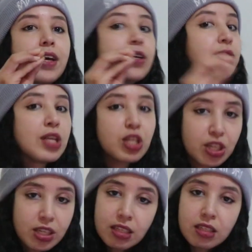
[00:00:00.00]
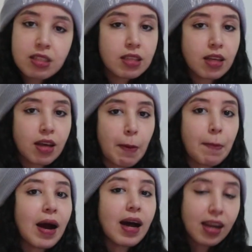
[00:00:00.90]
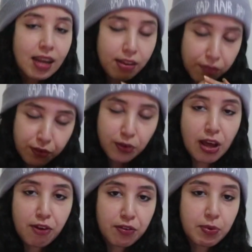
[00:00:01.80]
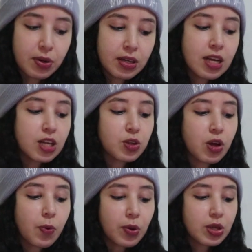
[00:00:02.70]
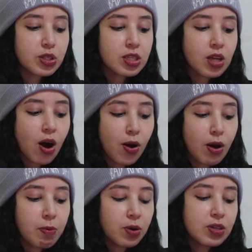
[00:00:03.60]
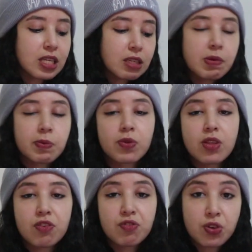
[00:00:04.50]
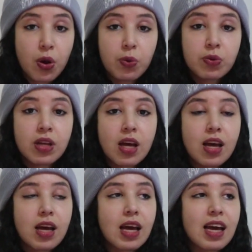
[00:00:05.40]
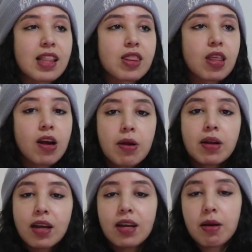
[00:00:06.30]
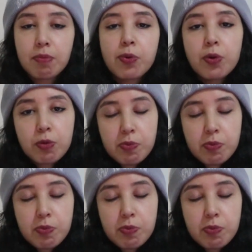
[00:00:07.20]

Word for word: Indonesians, but for everyone. So I wanted to talk about these people. They've shown they are kind of poor